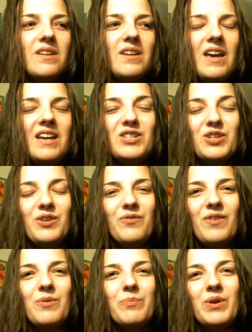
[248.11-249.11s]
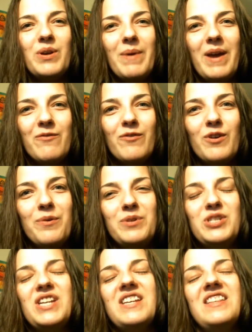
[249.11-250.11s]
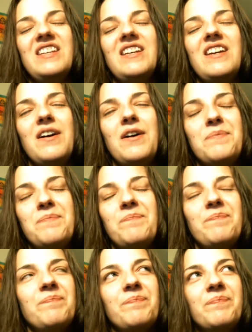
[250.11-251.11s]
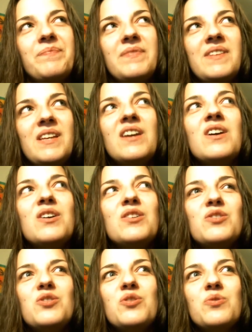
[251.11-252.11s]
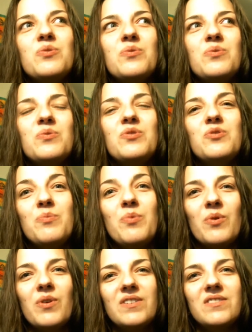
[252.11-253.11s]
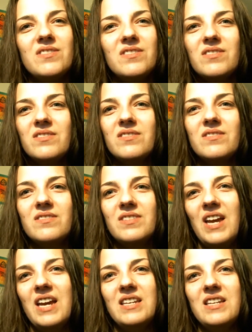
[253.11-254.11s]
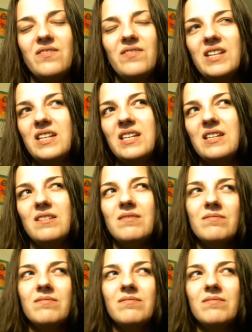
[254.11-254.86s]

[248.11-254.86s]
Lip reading: I actually felt pretty bad for her. She had like 2 newborns, kind of like,